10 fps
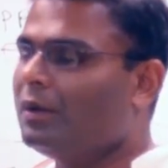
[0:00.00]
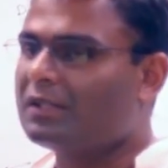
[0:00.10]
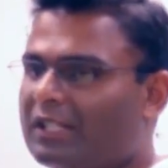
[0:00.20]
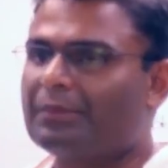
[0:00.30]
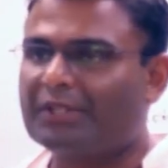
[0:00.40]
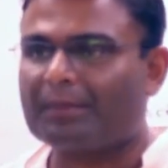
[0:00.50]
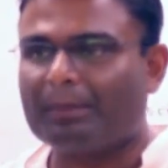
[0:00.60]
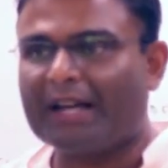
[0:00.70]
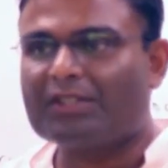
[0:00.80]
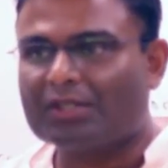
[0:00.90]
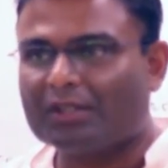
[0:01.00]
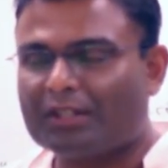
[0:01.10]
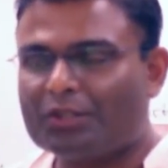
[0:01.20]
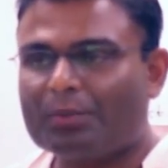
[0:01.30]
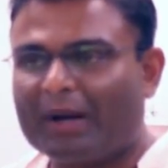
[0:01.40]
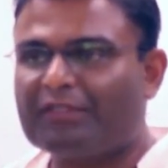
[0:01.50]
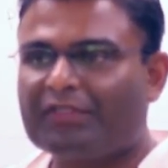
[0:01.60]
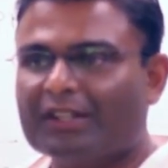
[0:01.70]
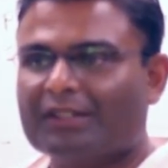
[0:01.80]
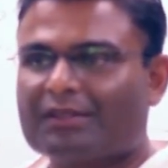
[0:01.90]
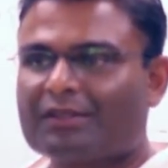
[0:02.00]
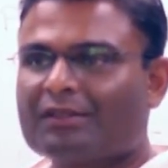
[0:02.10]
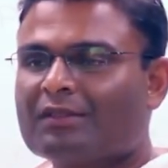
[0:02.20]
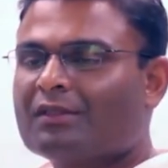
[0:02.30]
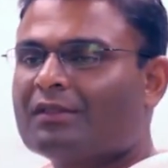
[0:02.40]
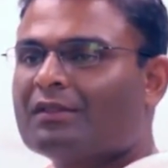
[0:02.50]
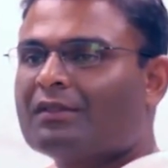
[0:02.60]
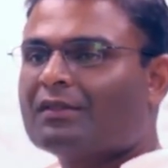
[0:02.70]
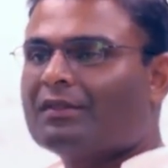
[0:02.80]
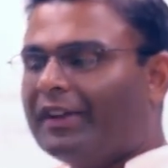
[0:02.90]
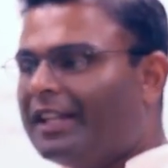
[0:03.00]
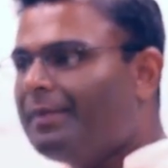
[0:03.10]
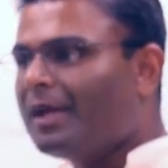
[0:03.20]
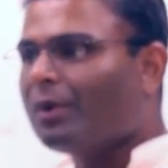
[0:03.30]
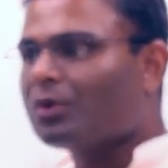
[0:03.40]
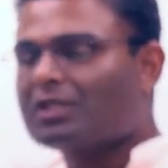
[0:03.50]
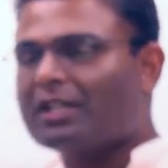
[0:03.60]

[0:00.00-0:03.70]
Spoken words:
subject my children to my fears, whether it be about